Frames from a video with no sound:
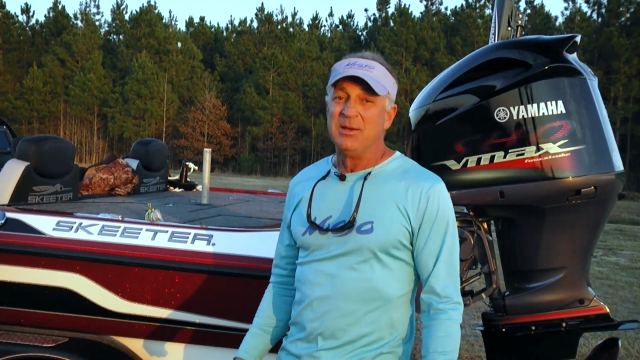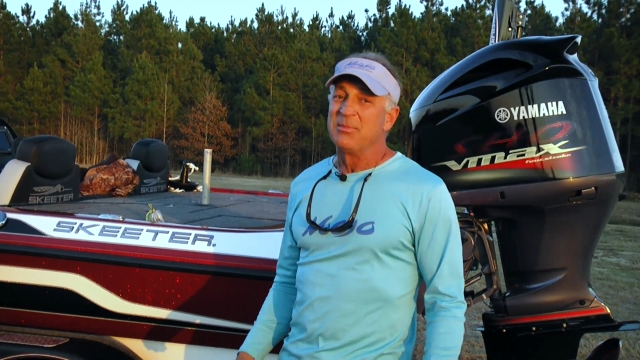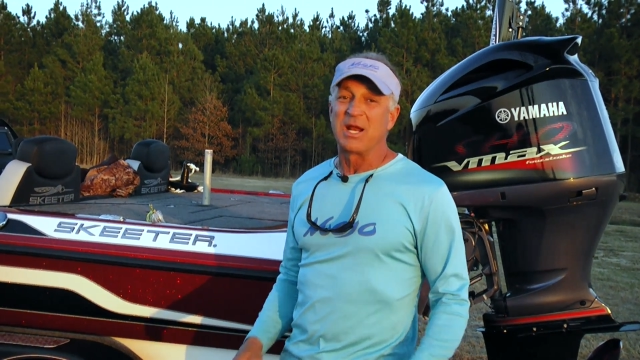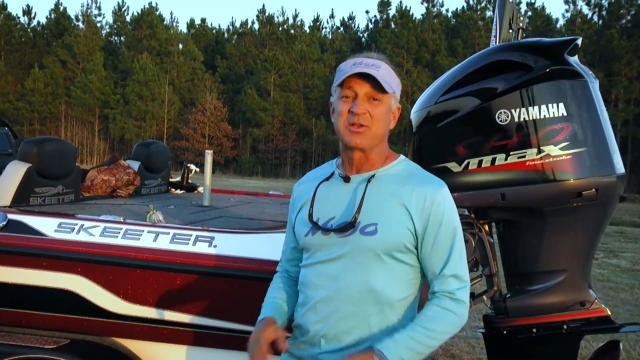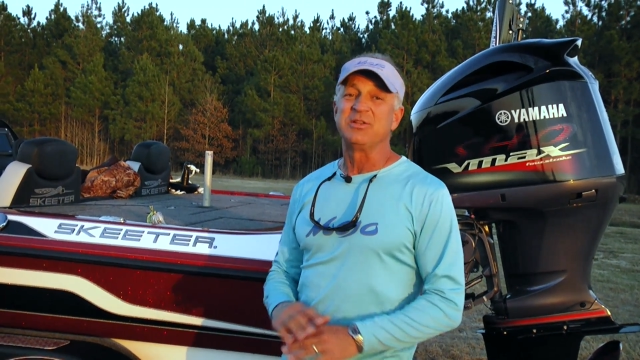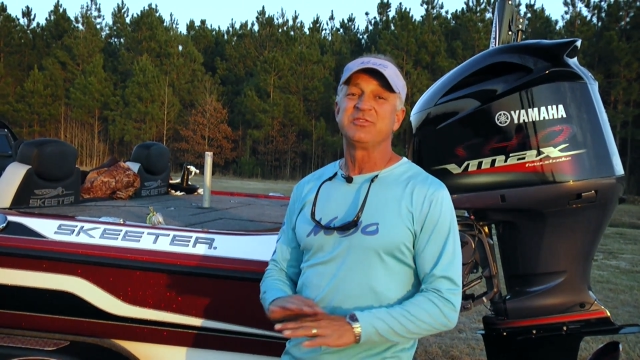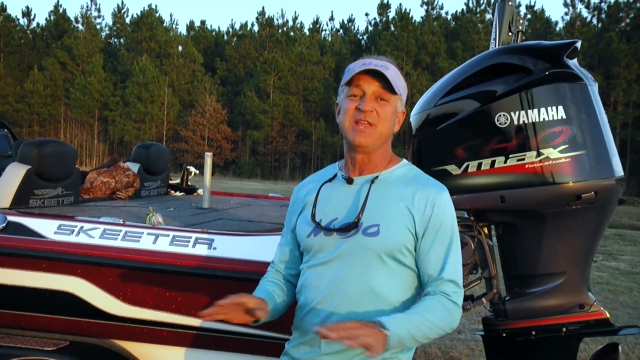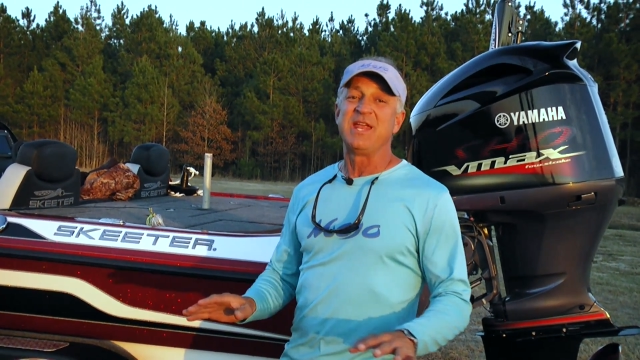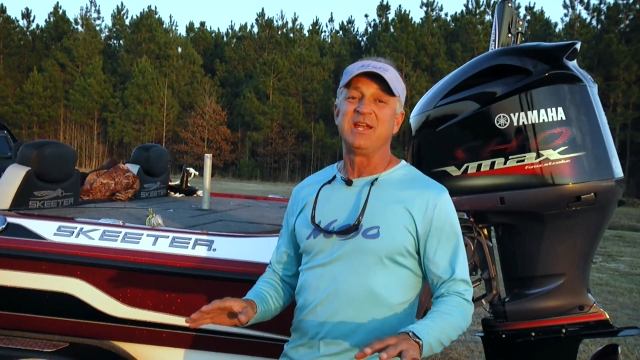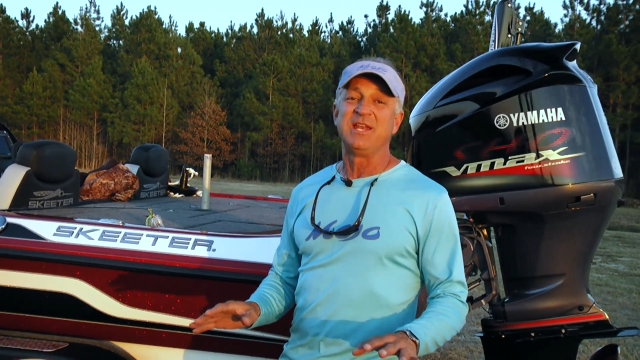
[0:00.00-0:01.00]
But I couldn't
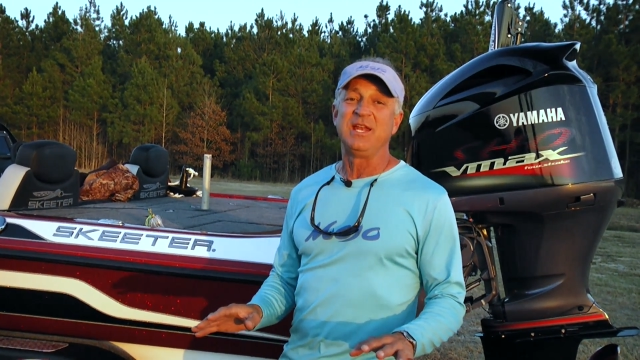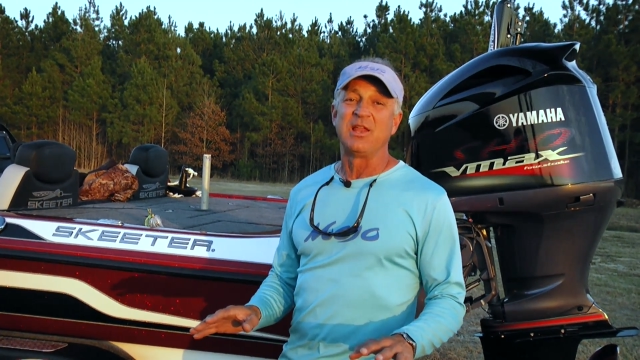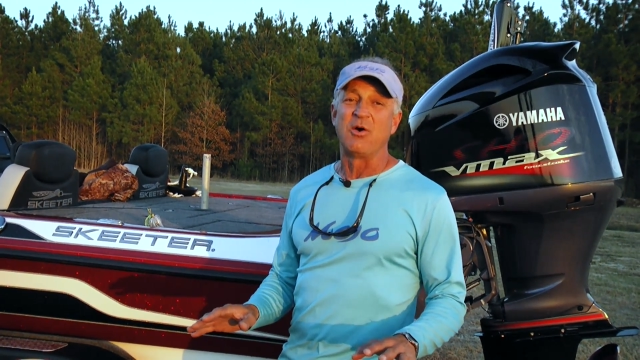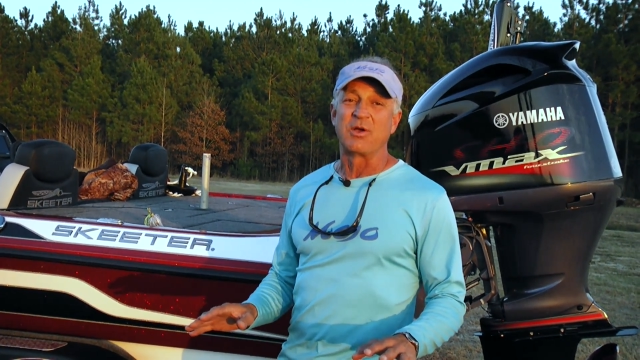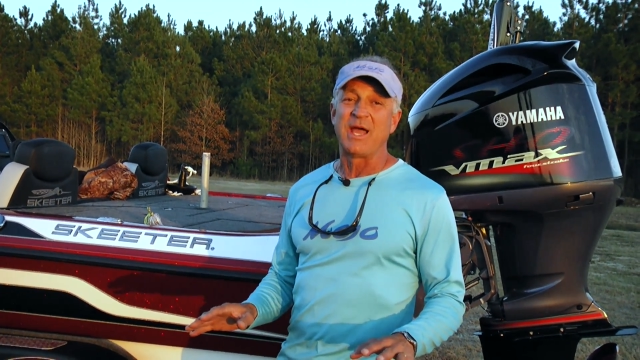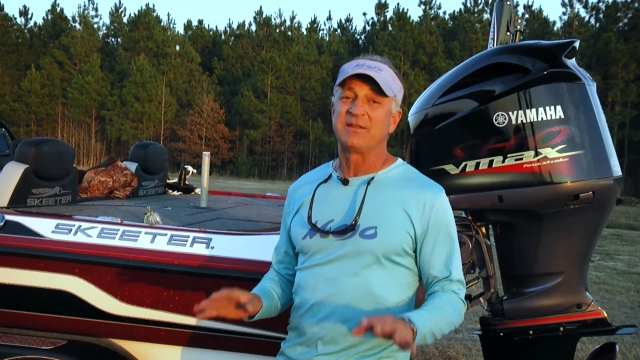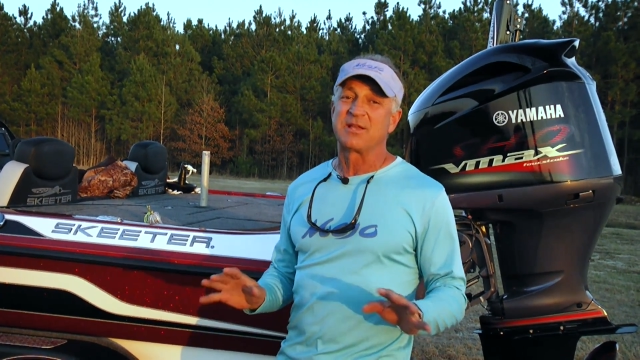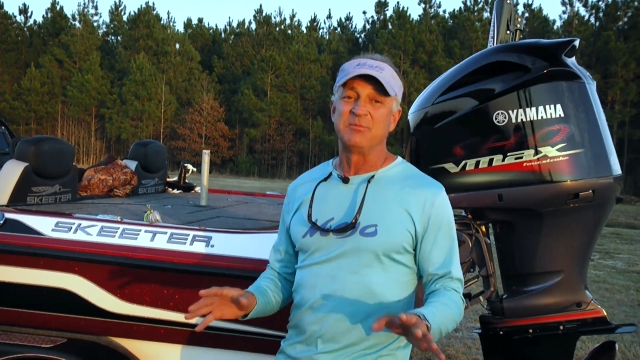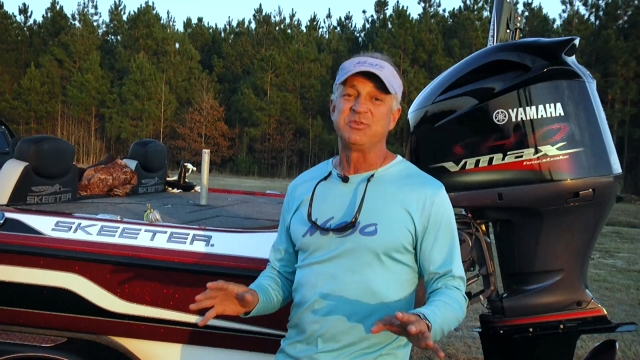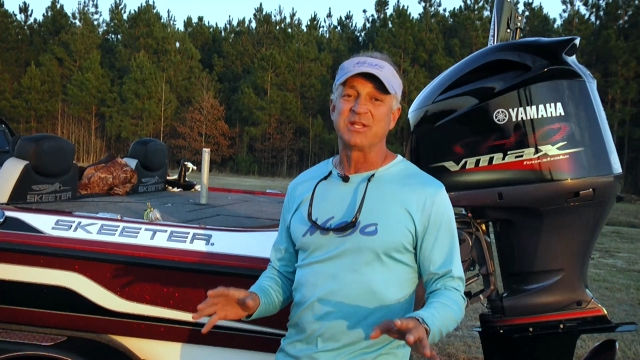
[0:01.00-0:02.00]
stand it any longer. I had to
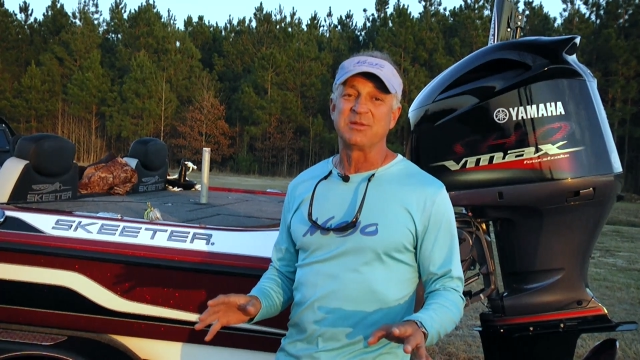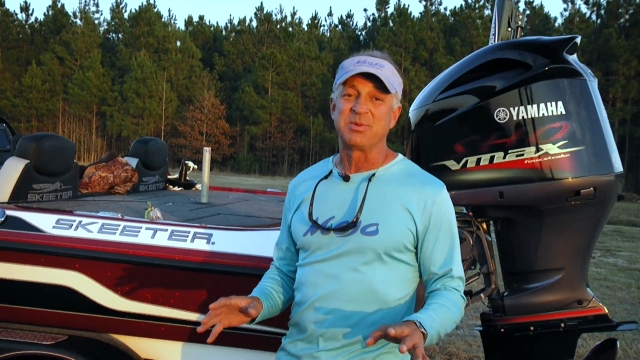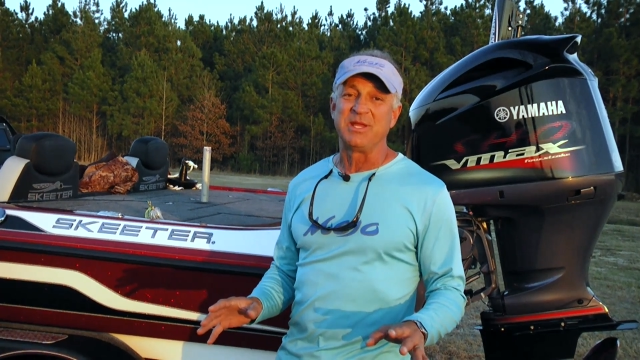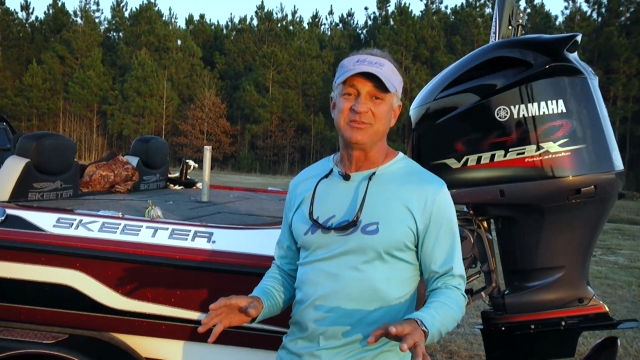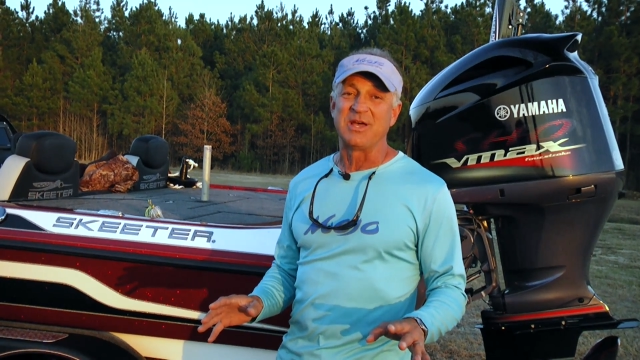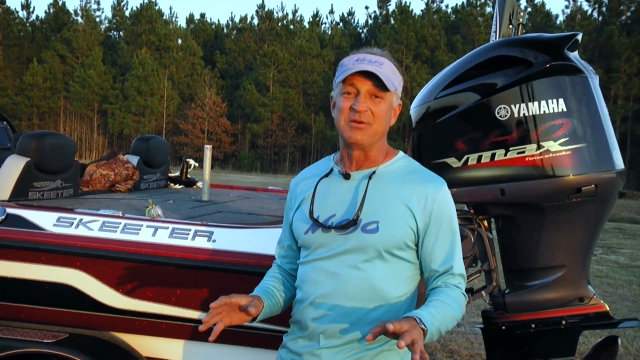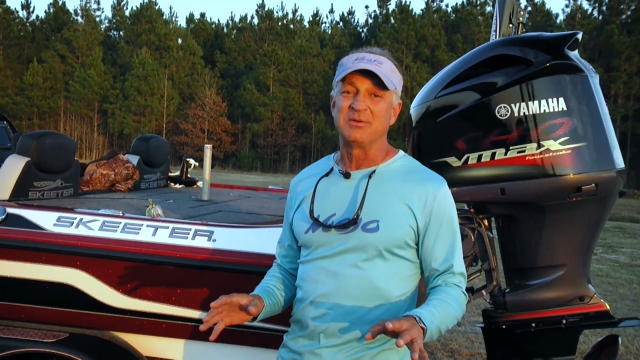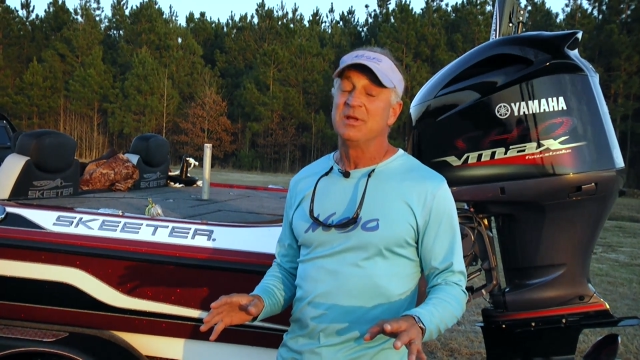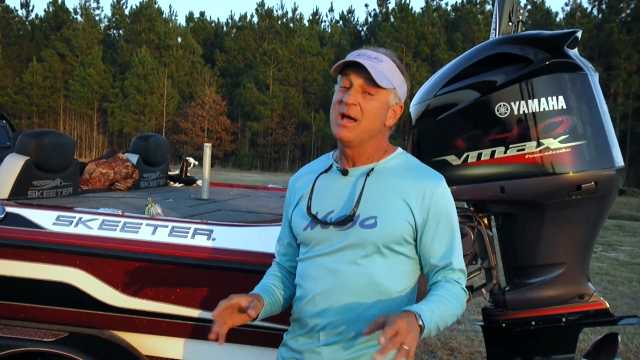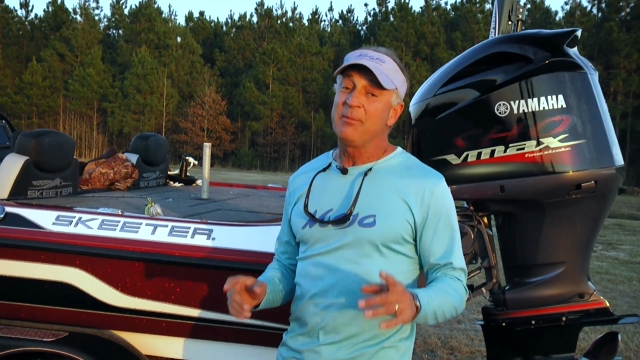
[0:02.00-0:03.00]
come check the place out.
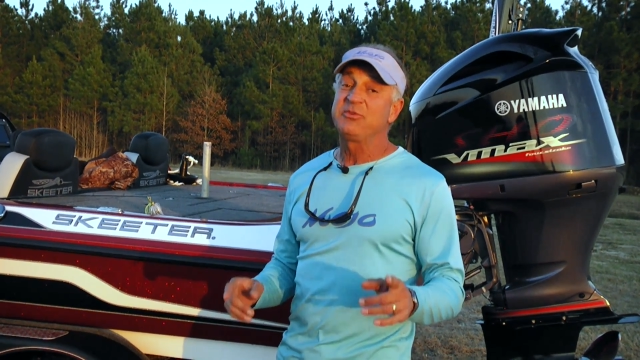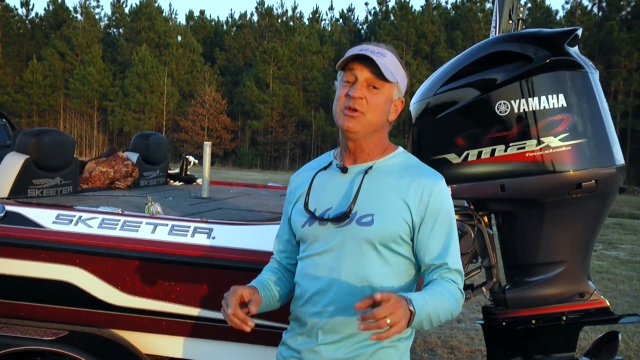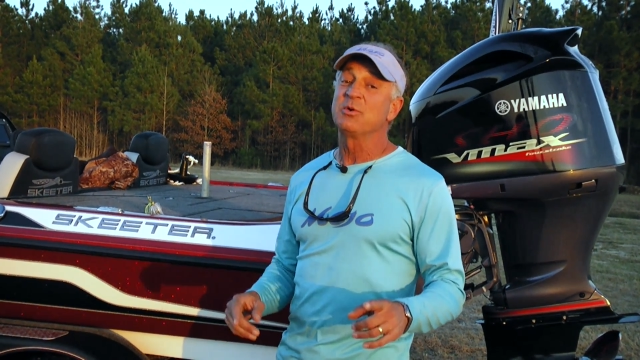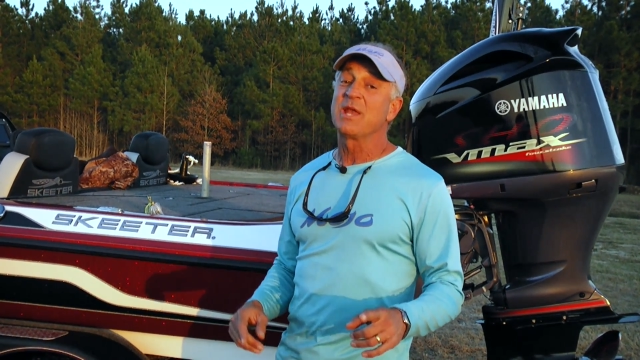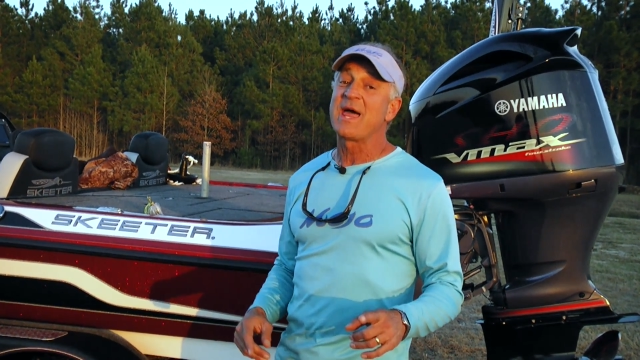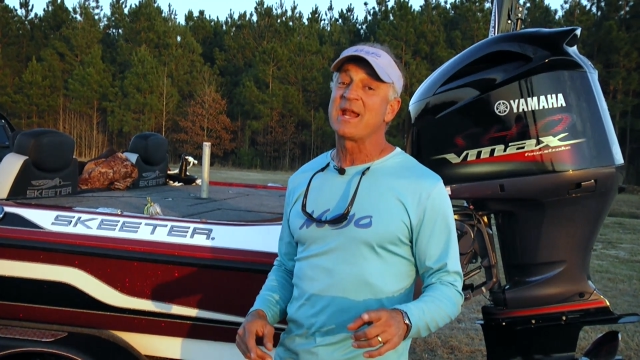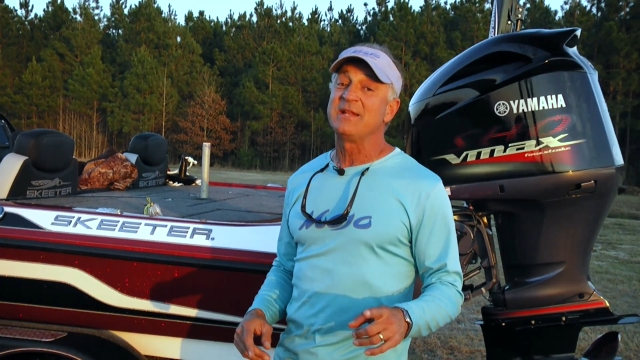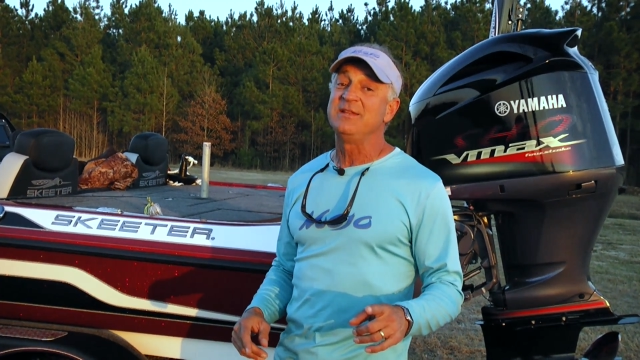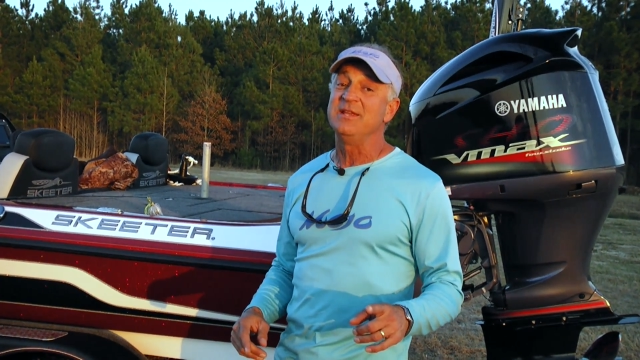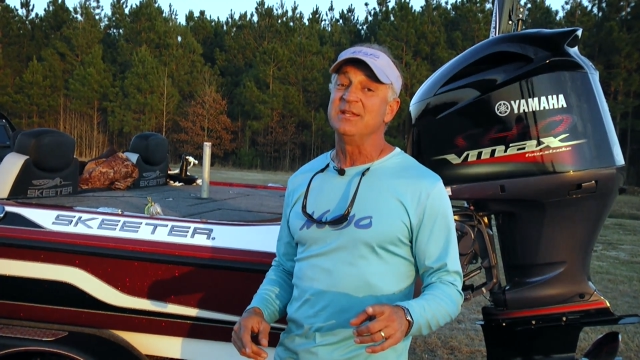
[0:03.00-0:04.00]
I'm still glad I
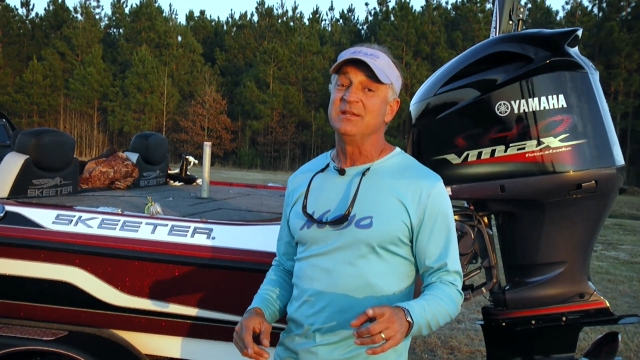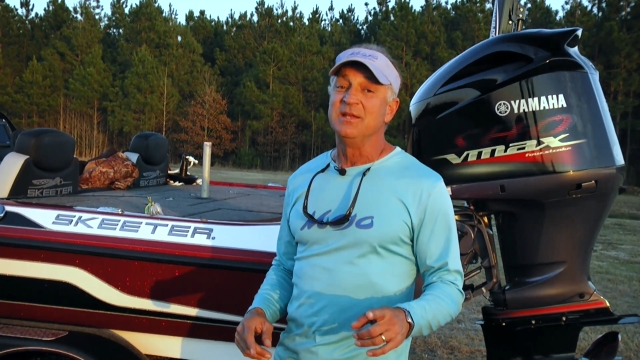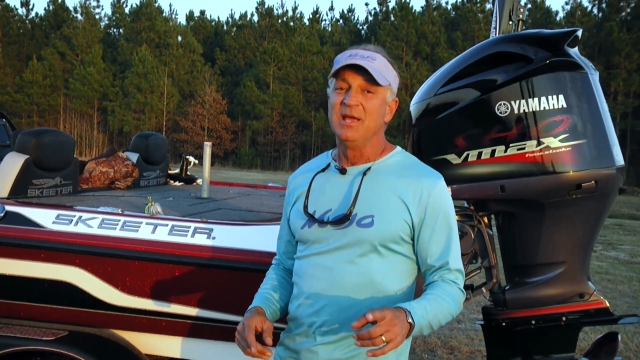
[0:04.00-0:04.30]
did.